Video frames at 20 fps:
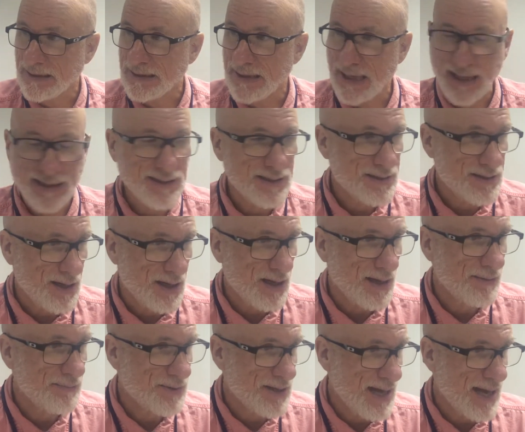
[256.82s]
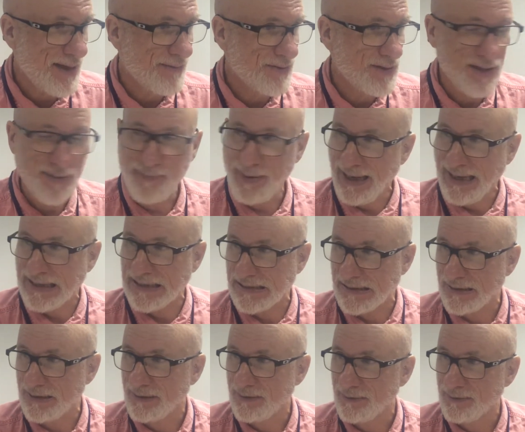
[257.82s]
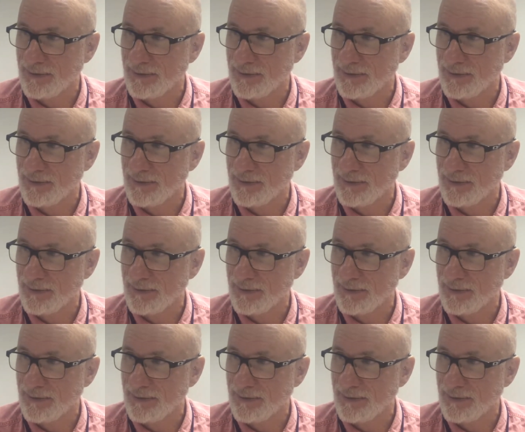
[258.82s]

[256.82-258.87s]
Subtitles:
is not the time to have a debate.